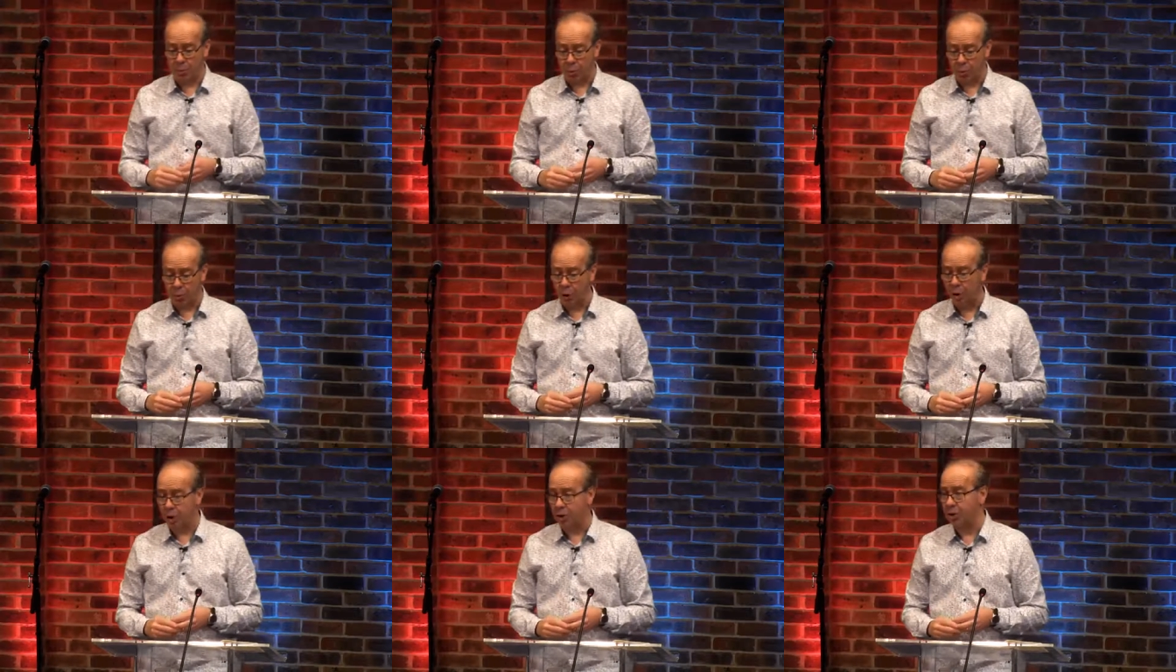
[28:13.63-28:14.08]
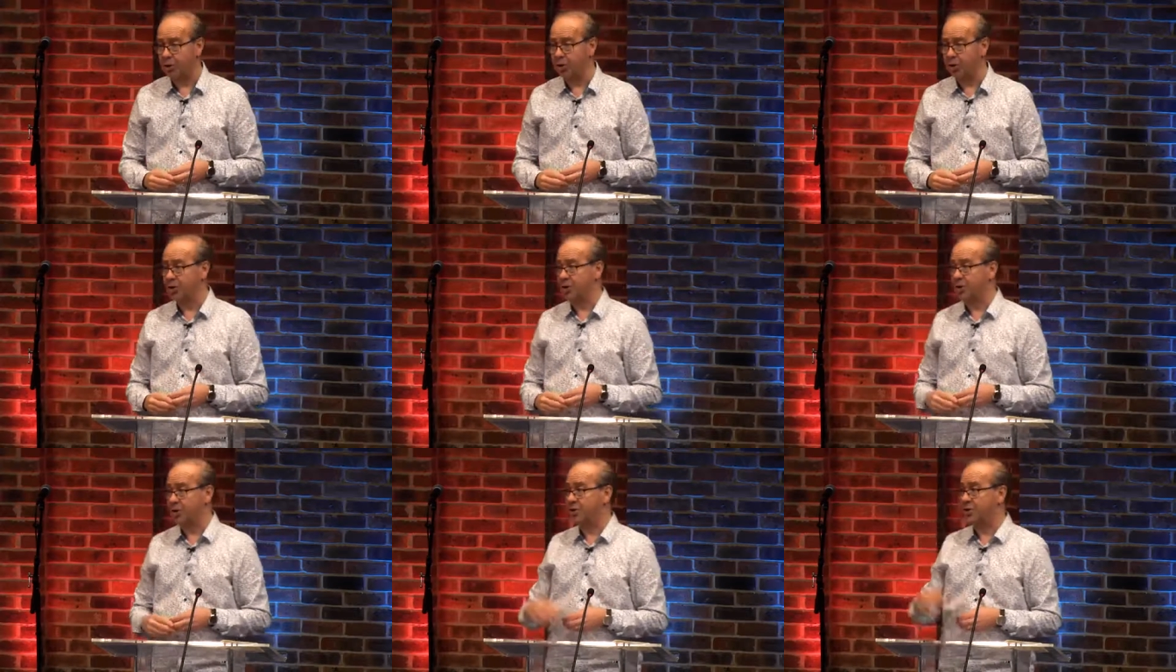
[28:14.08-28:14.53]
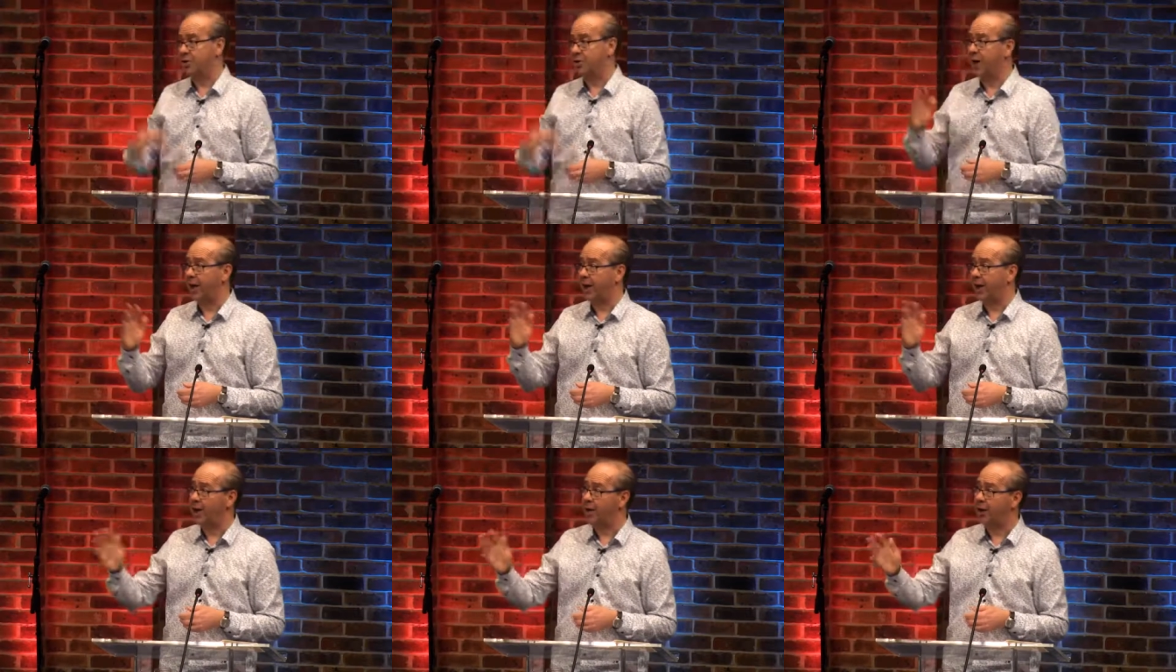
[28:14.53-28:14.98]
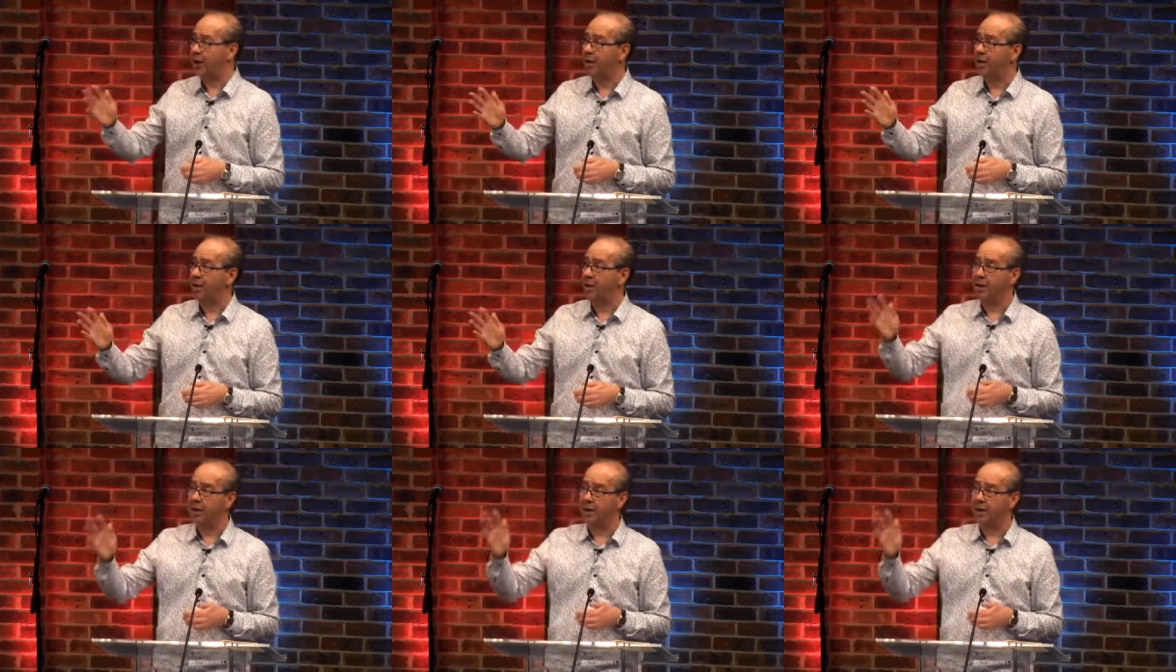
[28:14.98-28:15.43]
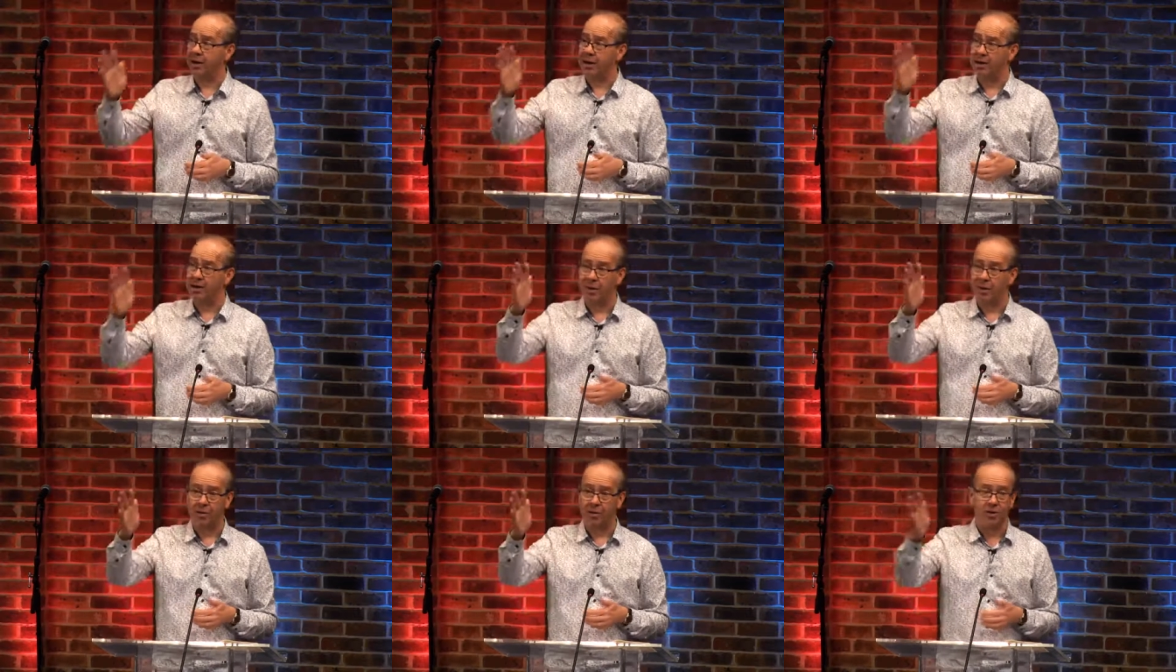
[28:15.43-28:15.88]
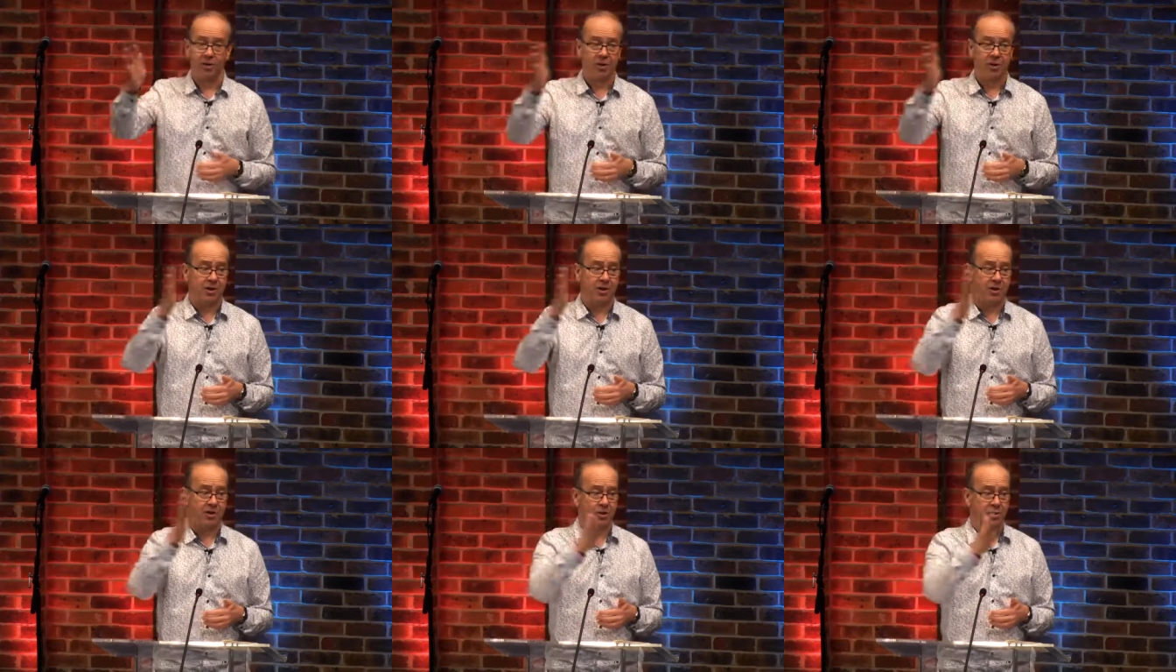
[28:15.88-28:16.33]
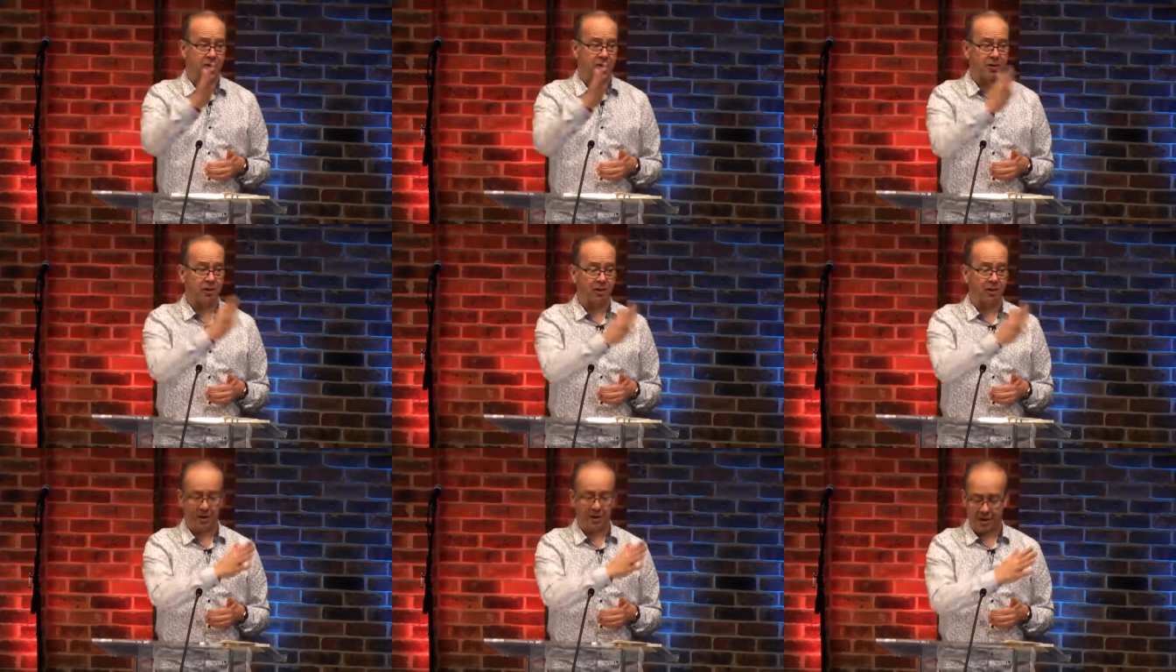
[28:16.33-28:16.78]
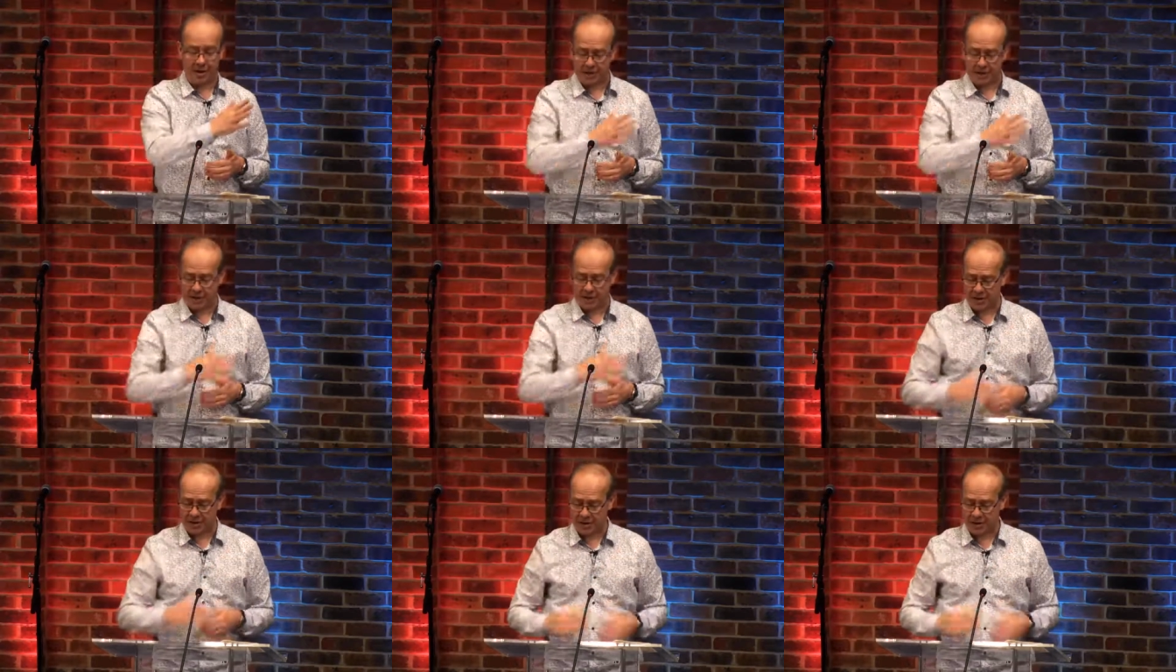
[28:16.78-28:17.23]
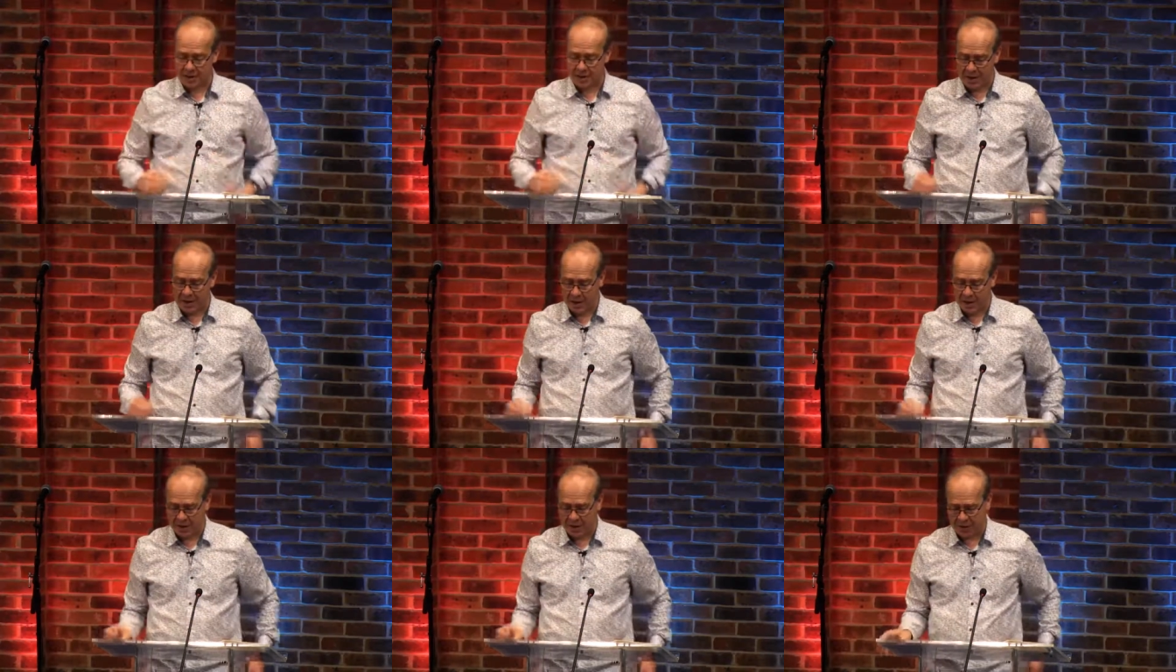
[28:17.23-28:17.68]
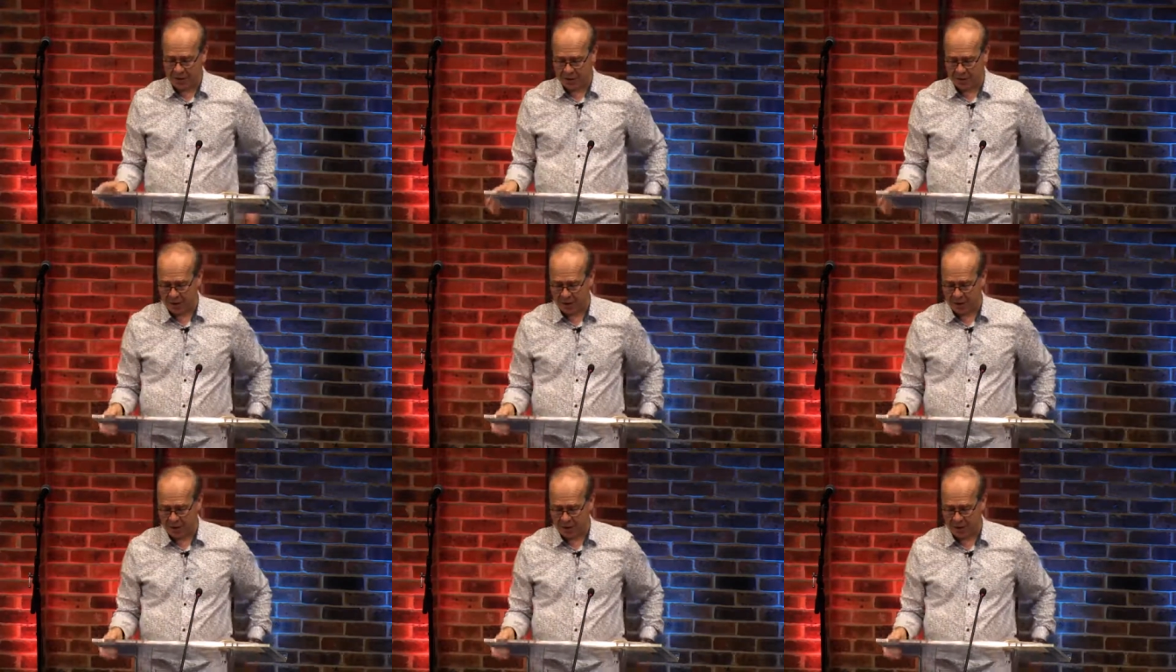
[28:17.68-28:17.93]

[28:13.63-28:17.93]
watch and stay alert and notice the signs of the